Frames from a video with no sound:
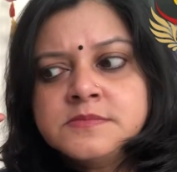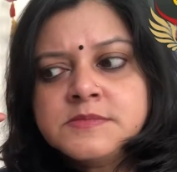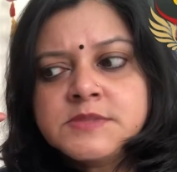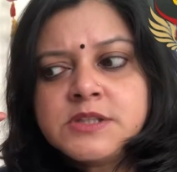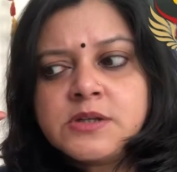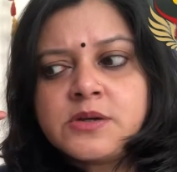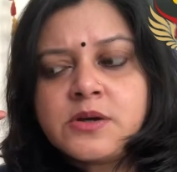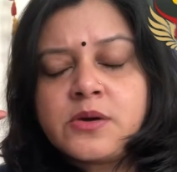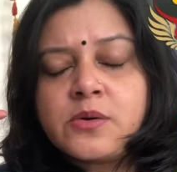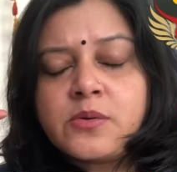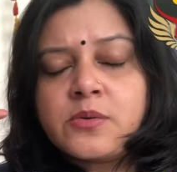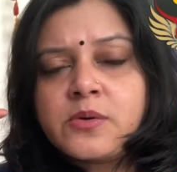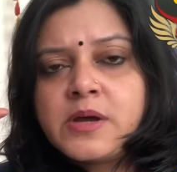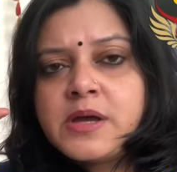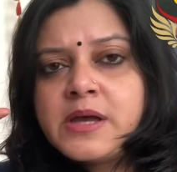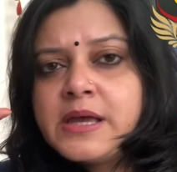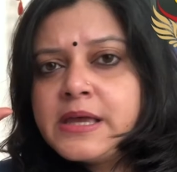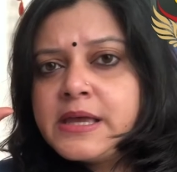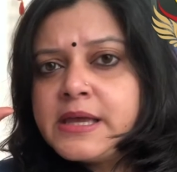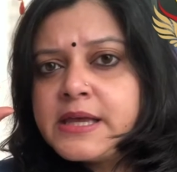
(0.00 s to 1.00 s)
Oh,
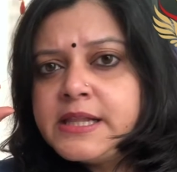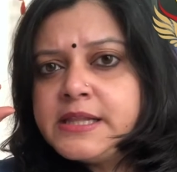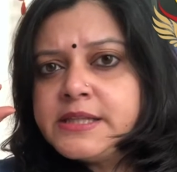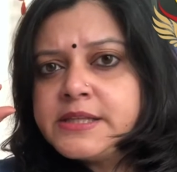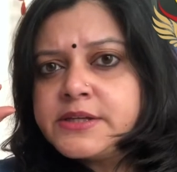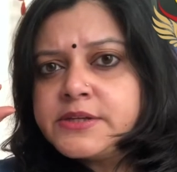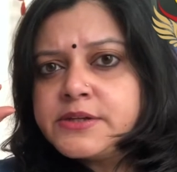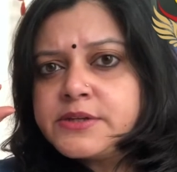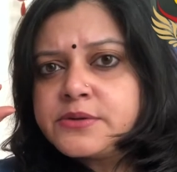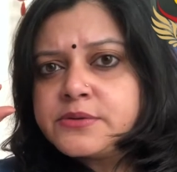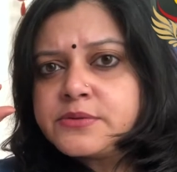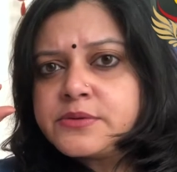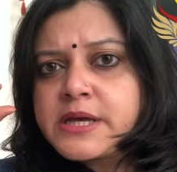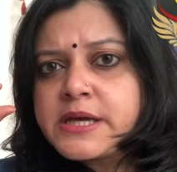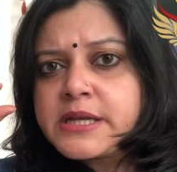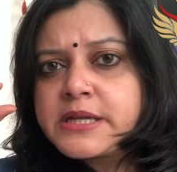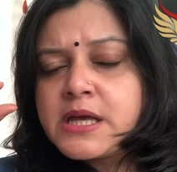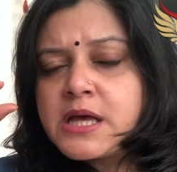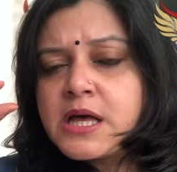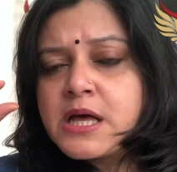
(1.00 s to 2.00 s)
Helgi knew
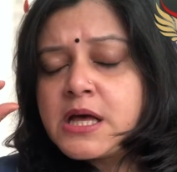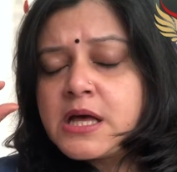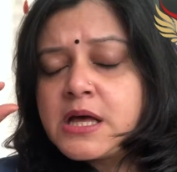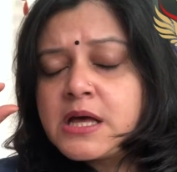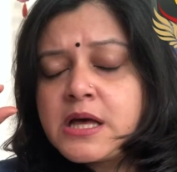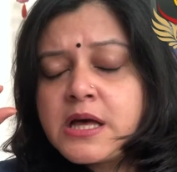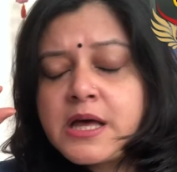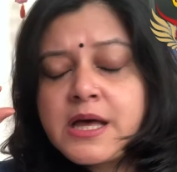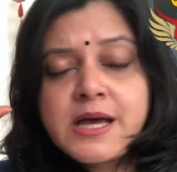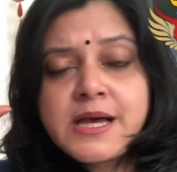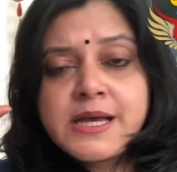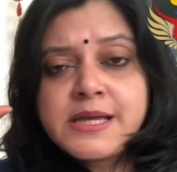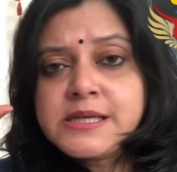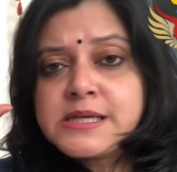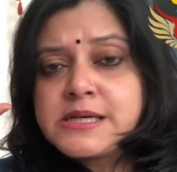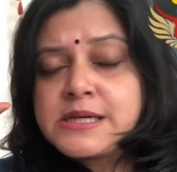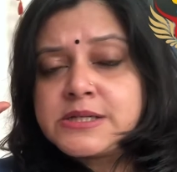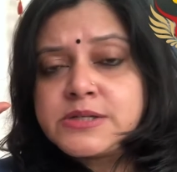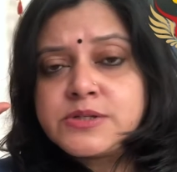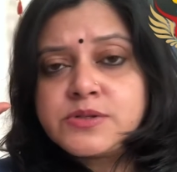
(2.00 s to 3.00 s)
that. I
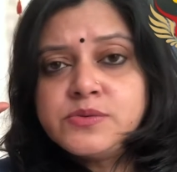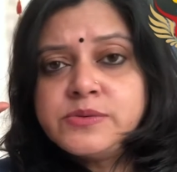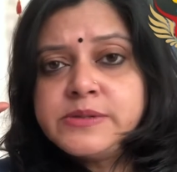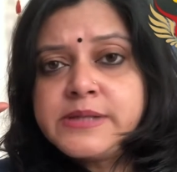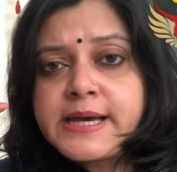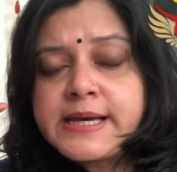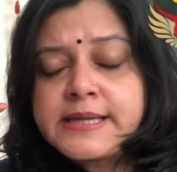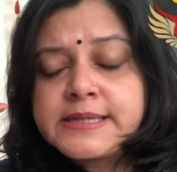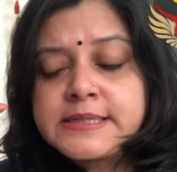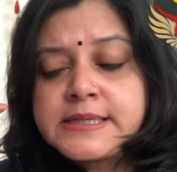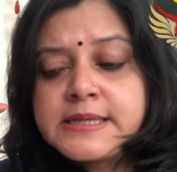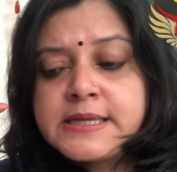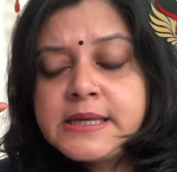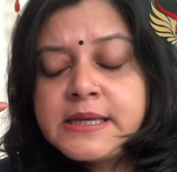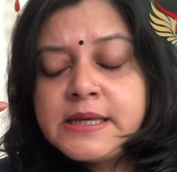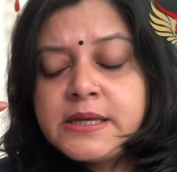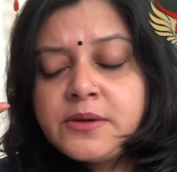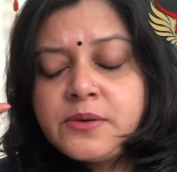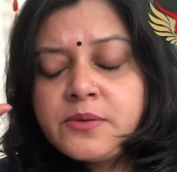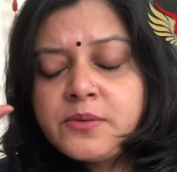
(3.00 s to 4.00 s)
can't do that.
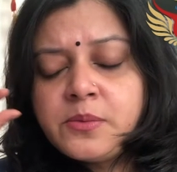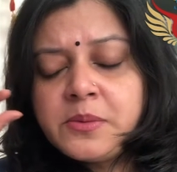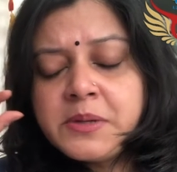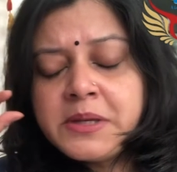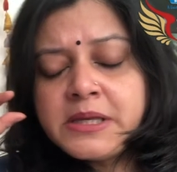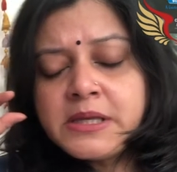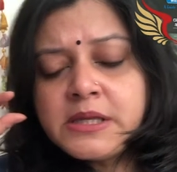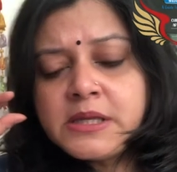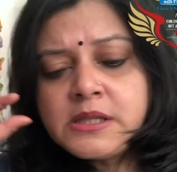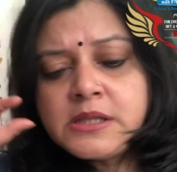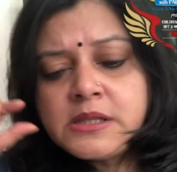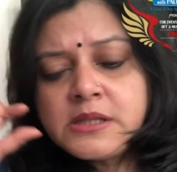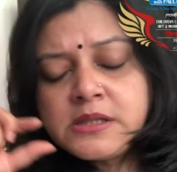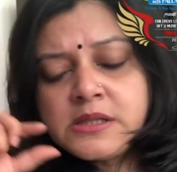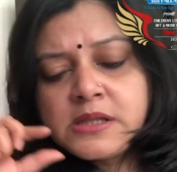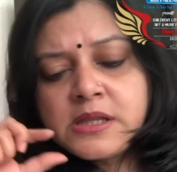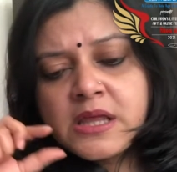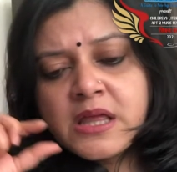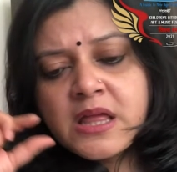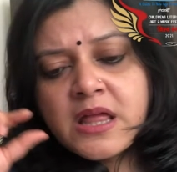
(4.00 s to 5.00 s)
Well,
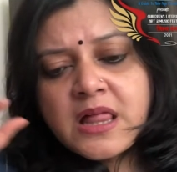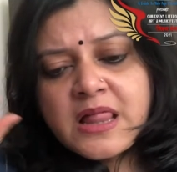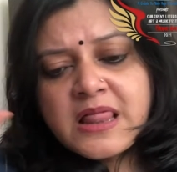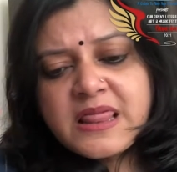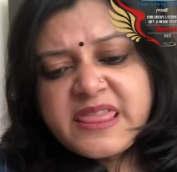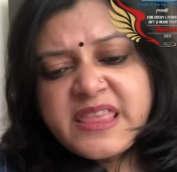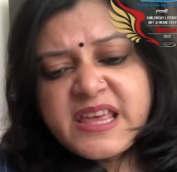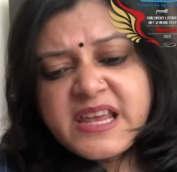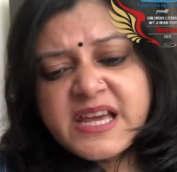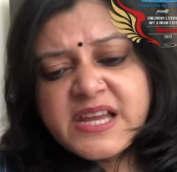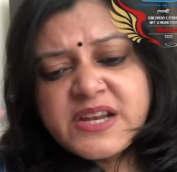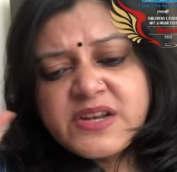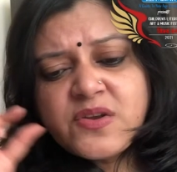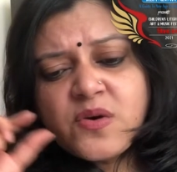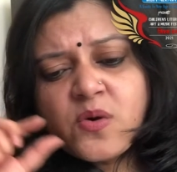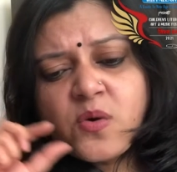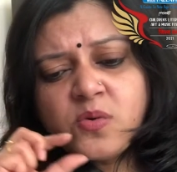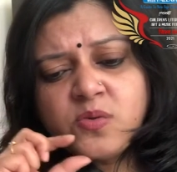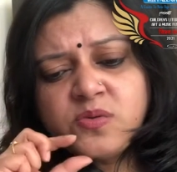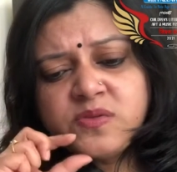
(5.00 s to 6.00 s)
then I
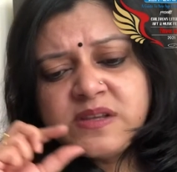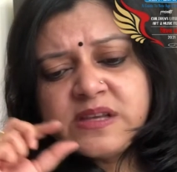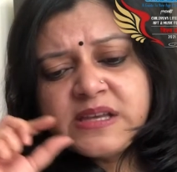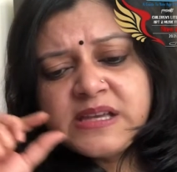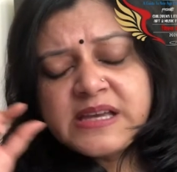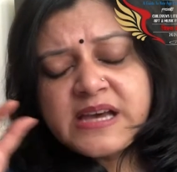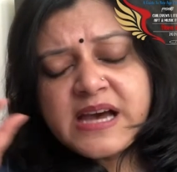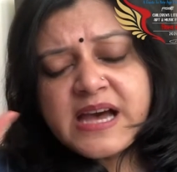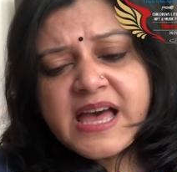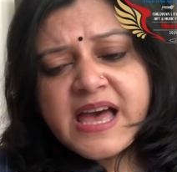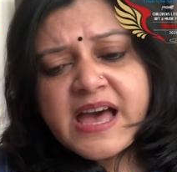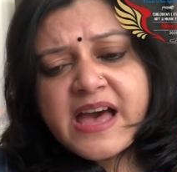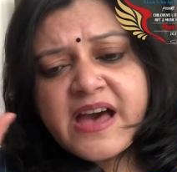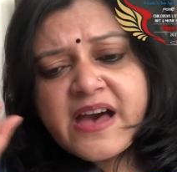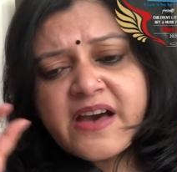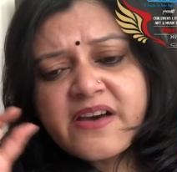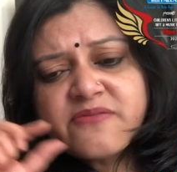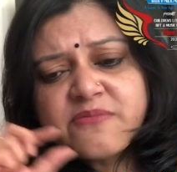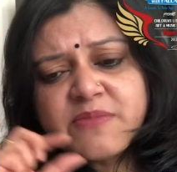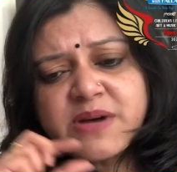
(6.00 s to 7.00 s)
don't think I
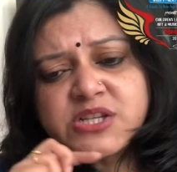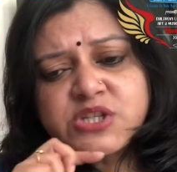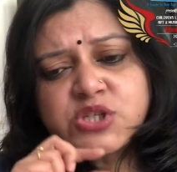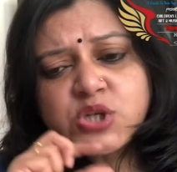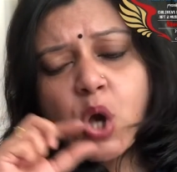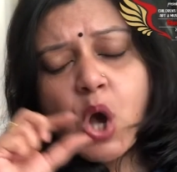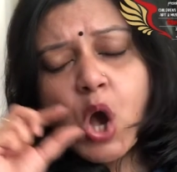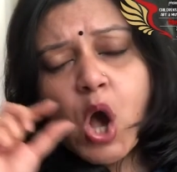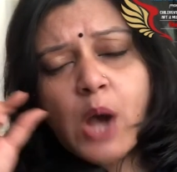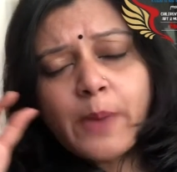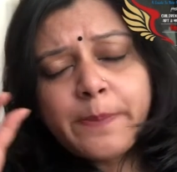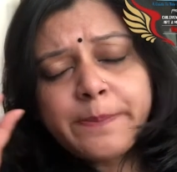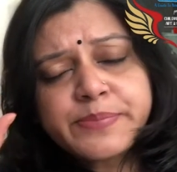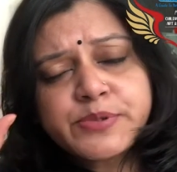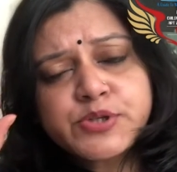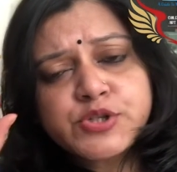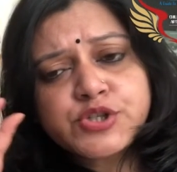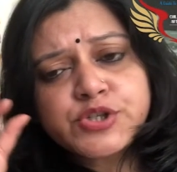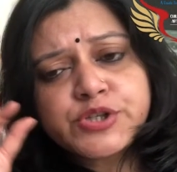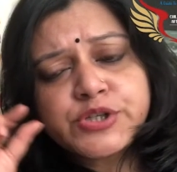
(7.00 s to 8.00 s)
have much
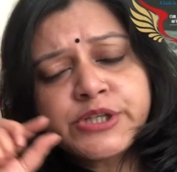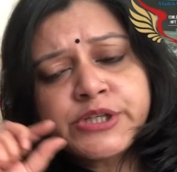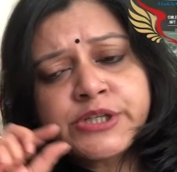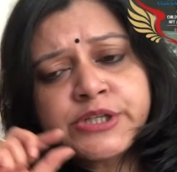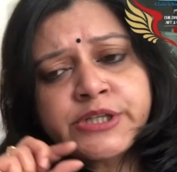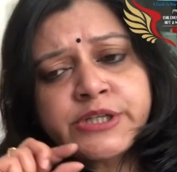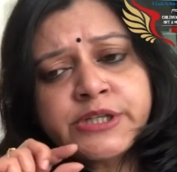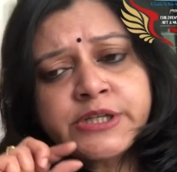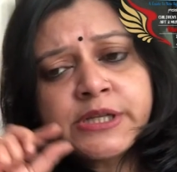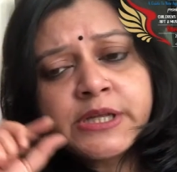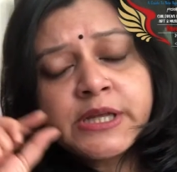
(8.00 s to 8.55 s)
option.